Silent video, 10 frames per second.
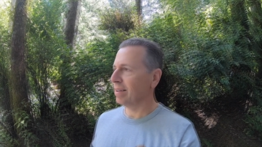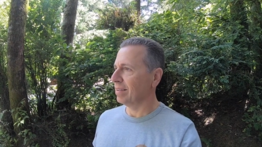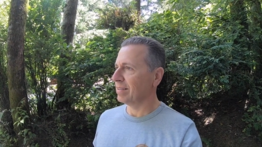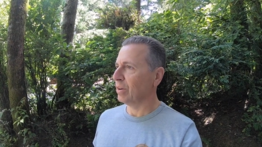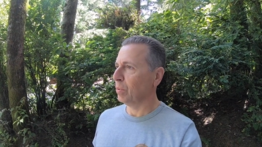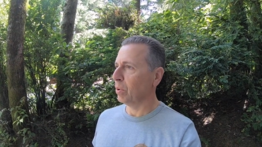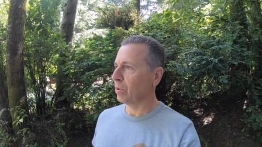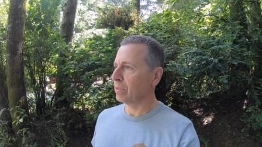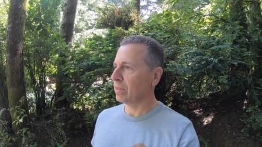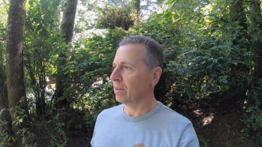The
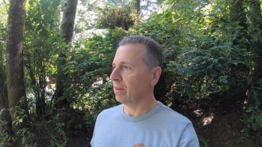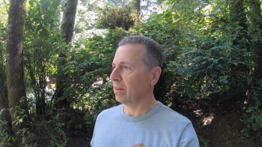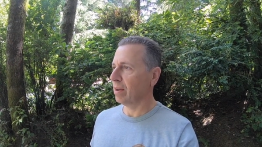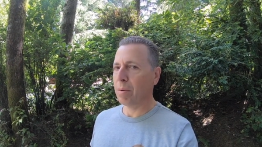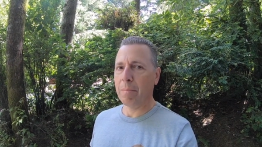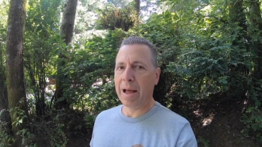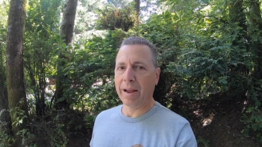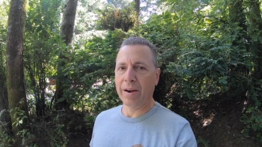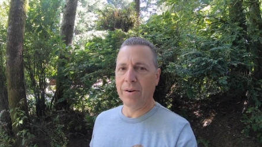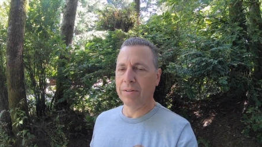snowbirds come
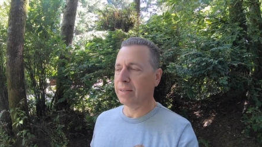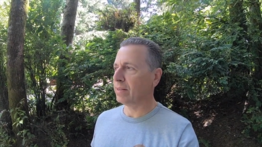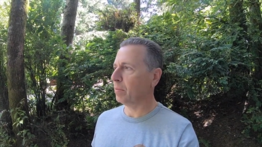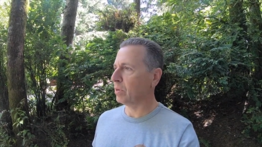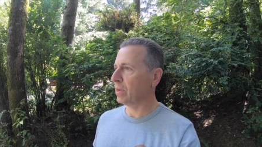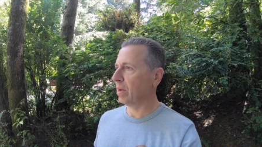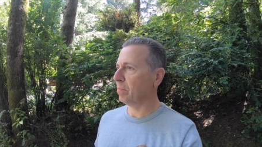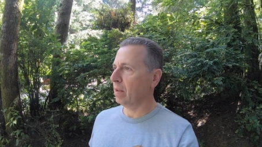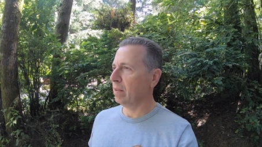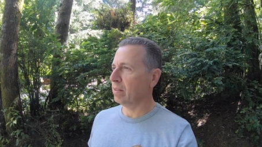back here in the
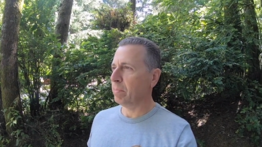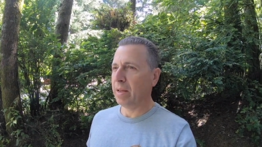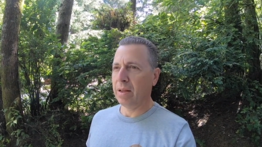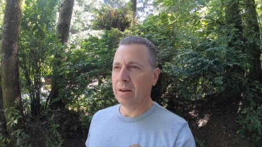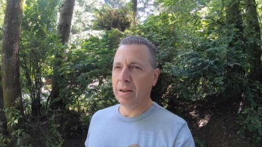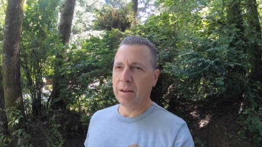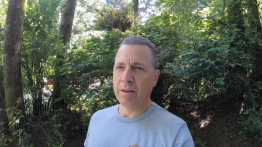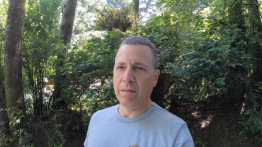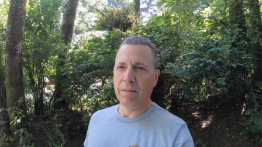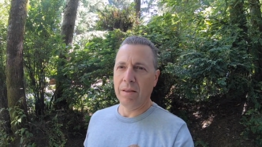summertime. It's been
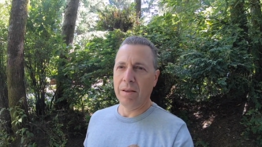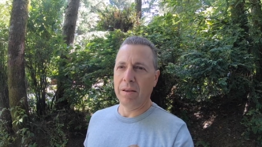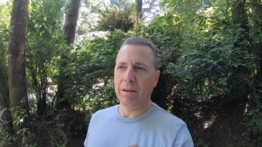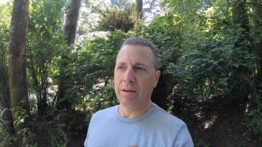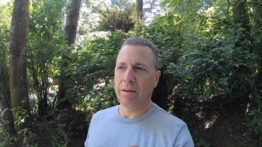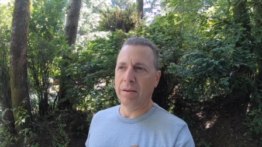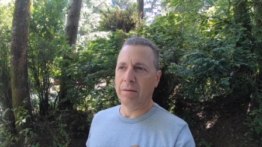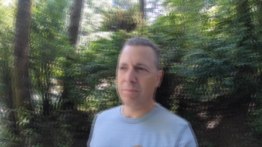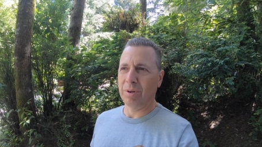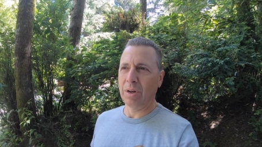in
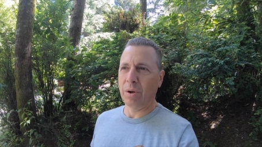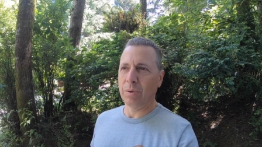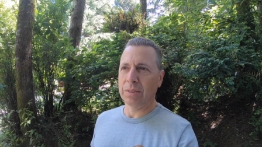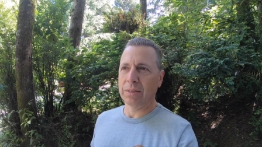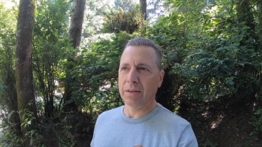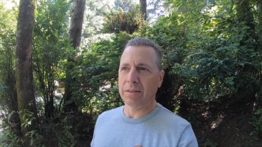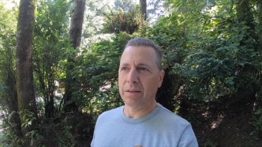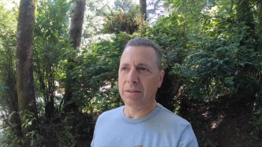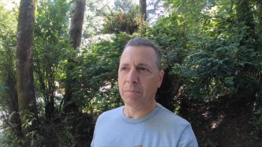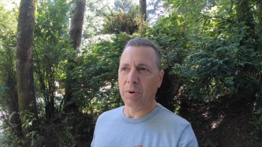the low
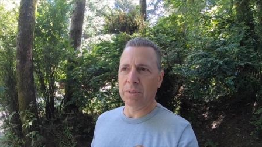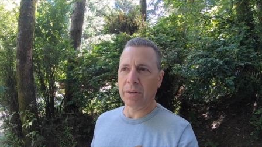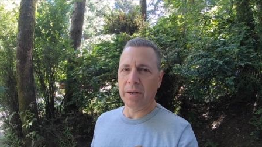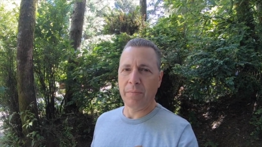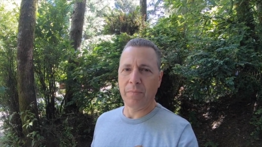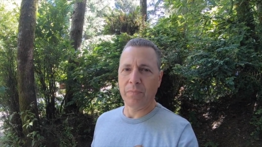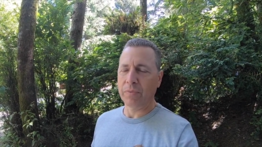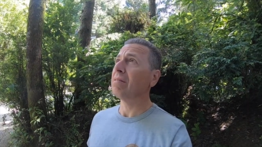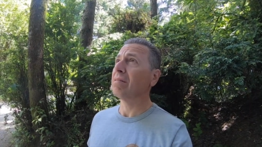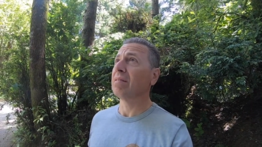60s mostly.
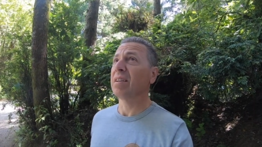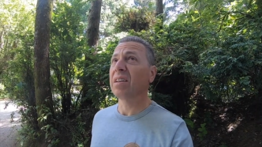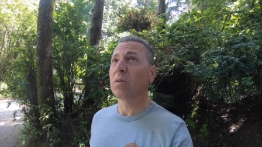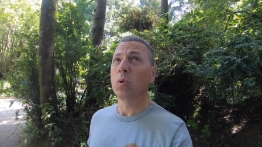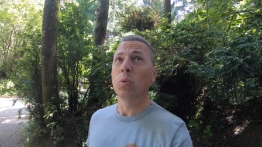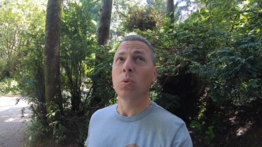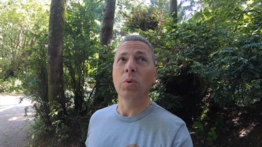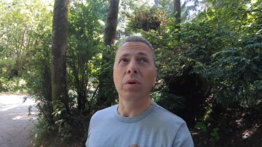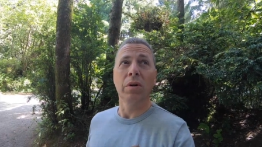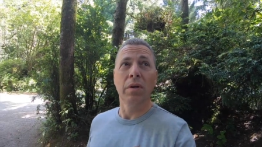A little cool.